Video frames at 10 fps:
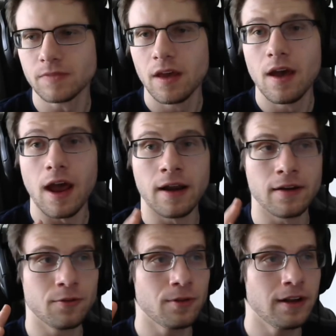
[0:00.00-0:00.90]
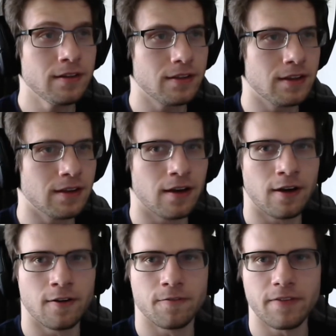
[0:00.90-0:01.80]
And I do like the
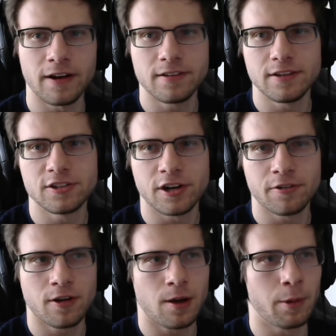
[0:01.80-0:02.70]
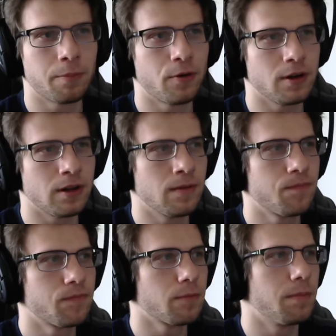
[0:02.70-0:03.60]
fantasy genre. I'm a pretty
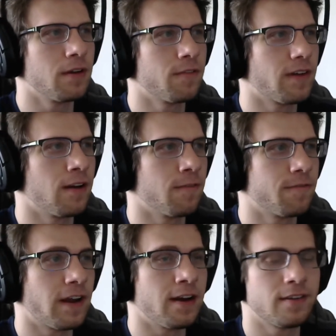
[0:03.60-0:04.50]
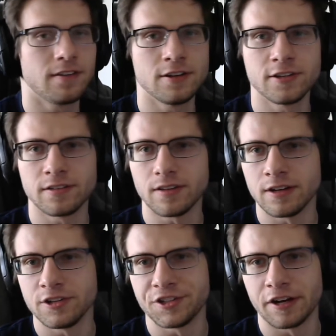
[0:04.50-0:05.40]
big fan of fantasy just in
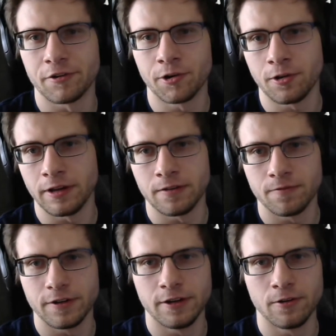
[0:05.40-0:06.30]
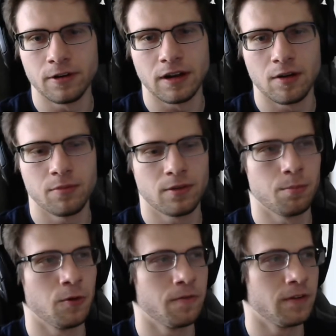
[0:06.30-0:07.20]
general, in video games and
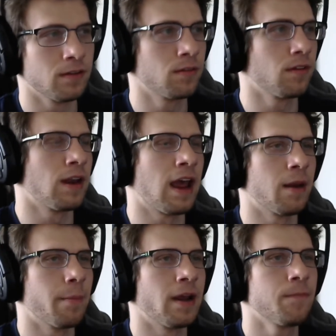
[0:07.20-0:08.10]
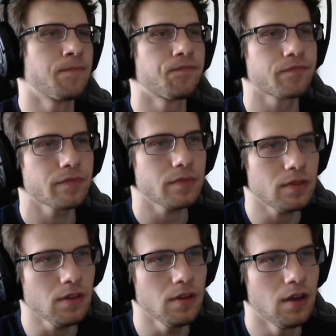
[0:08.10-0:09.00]
movies and anime.
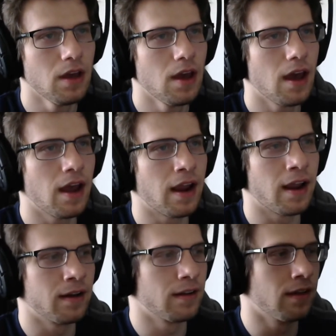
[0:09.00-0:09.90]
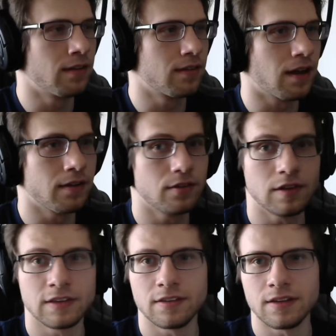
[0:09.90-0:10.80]
And it's nice to
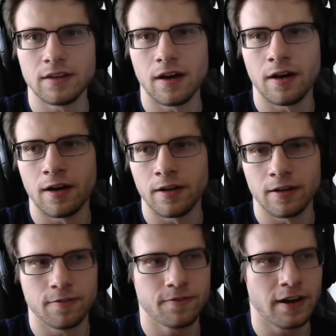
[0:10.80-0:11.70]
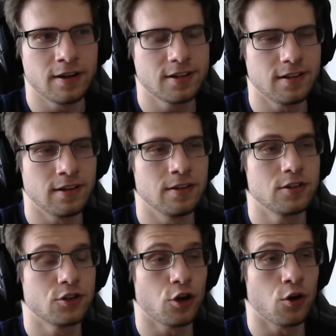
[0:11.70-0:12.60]
see a fantasy
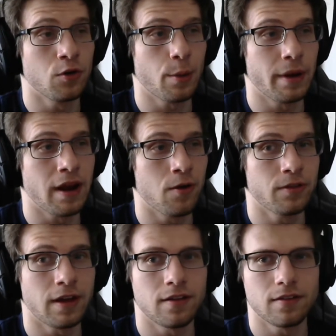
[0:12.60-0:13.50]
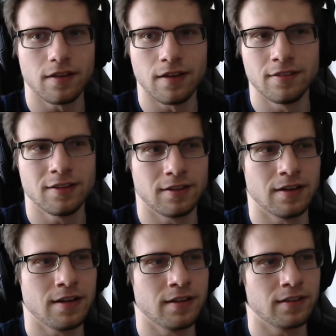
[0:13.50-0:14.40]
show coming out that isn't an
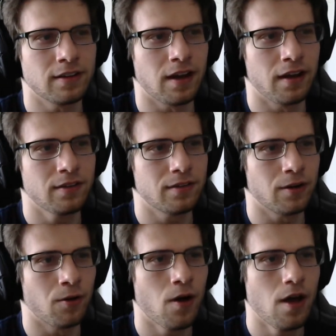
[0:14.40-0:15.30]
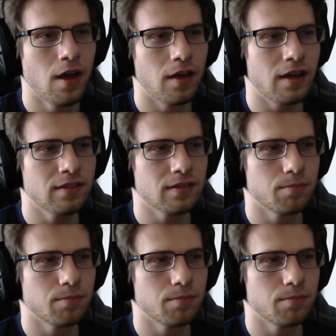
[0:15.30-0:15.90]
isekai, so that's